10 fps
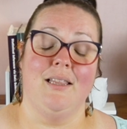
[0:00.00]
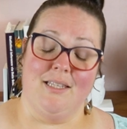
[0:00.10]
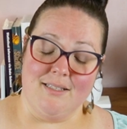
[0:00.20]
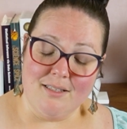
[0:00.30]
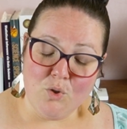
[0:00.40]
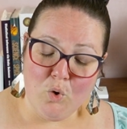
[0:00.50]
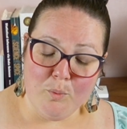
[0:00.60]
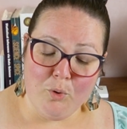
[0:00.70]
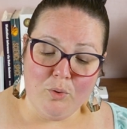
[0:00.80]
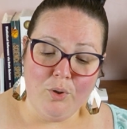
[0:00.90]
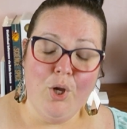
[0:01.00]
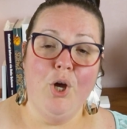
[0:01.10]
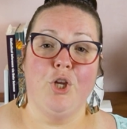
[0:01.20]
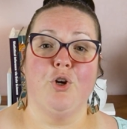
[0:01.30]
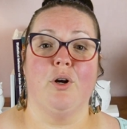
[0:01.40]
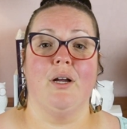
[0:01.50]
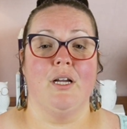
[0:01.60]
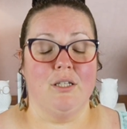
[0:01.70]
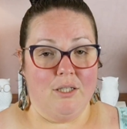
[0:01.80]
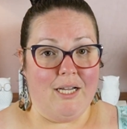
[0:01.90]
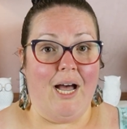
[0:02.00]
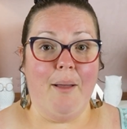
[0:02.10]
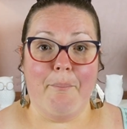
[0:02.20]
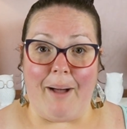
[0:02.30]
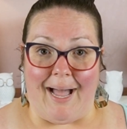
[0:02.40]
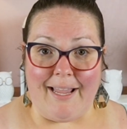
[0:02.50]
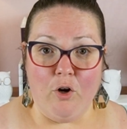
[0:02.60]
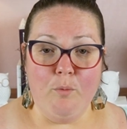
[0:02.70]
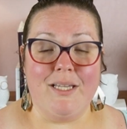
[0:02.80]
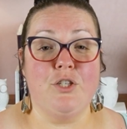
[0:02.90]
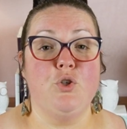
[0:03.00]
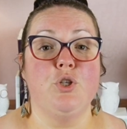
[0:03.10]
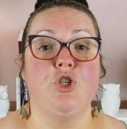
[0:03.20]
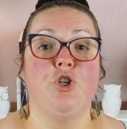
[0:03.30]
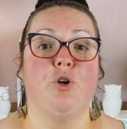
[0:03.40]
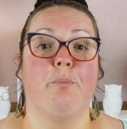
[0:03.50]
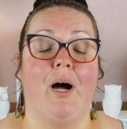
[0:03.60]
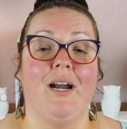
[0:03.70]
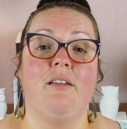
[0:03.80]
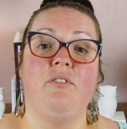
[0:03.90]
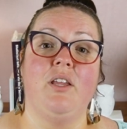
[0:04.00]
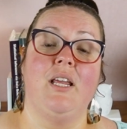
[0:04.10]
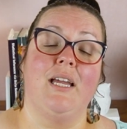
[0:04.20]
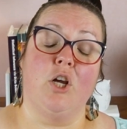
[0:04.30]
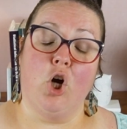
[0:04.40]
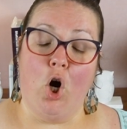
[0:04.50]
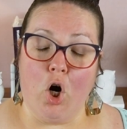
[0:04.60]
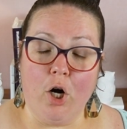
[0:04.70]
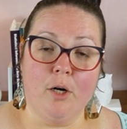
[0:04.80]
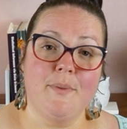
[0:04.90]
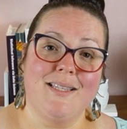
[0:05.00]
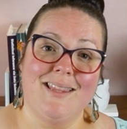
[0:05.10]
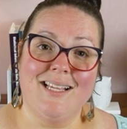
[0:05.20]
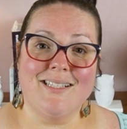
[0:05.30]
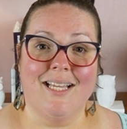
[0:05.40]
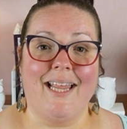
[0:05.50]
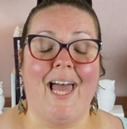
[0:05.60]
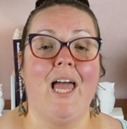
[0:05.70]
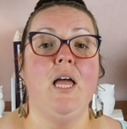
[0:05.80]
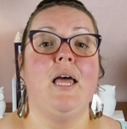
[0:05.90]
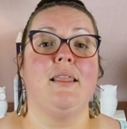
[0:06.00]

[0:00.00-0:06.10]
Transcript: This is normal. Your gut biome is used to your body feeding it carbs and things like that.